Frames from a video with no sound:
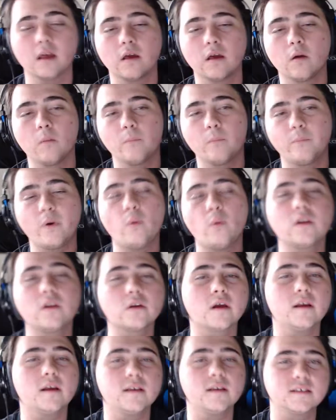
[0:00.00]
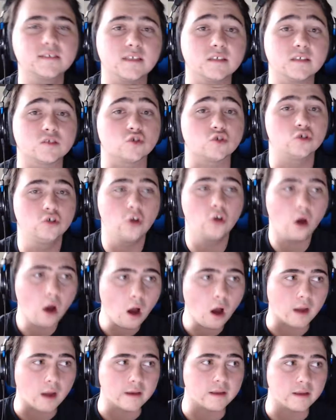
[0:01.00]
But when your ADC is
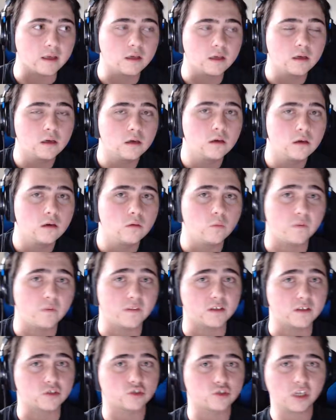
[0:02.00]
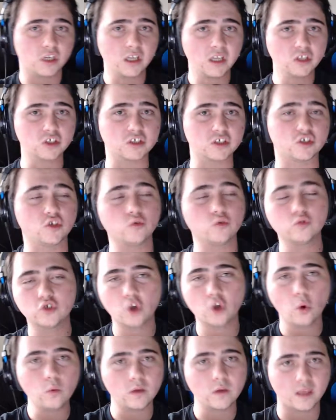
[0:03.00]
gone, with these changes, you
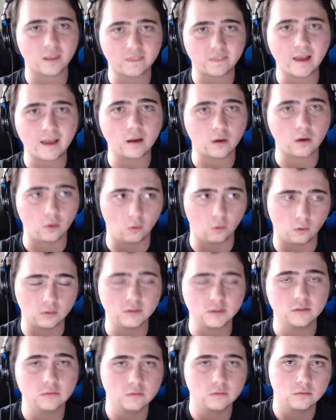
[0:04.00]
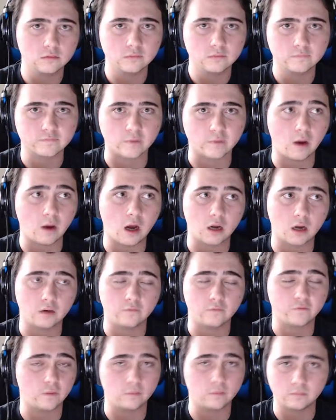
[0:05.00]
don't get that gold
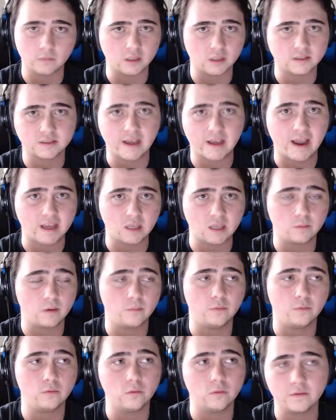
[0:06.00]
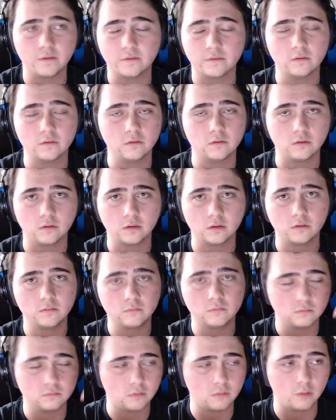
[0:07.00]
from attacking people with your
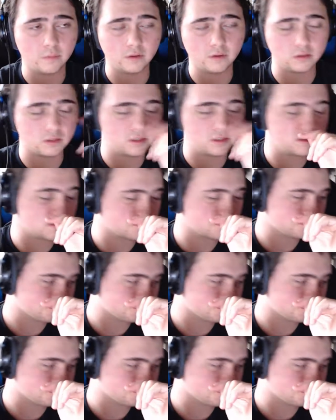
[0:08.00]
abilities.